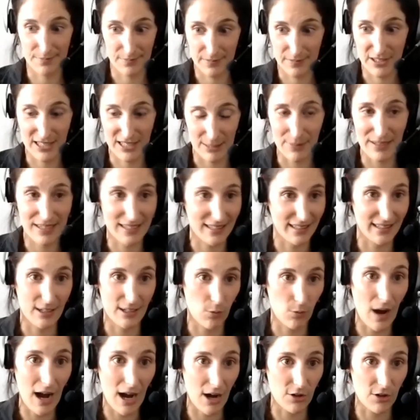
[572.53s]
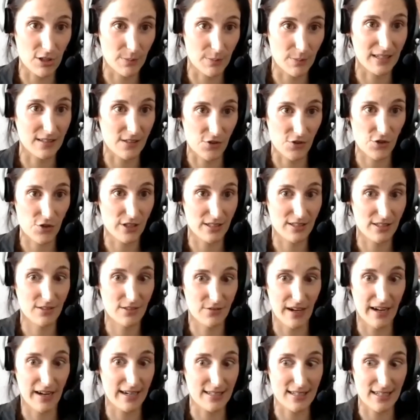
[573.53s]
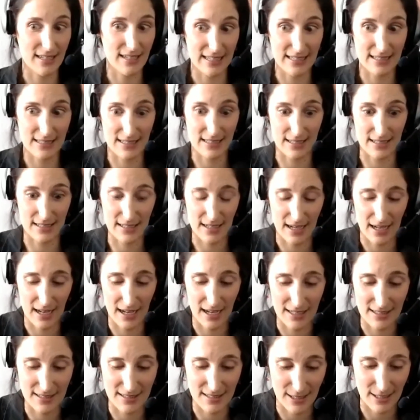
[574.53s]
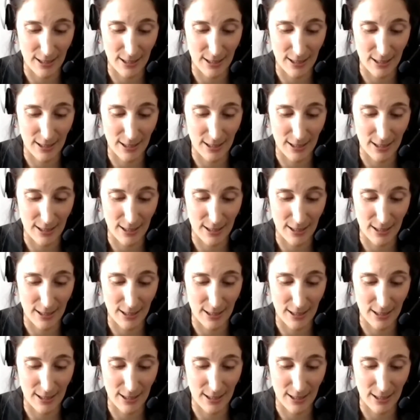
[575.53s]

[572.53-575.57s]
typically wowed, because she's very talented. And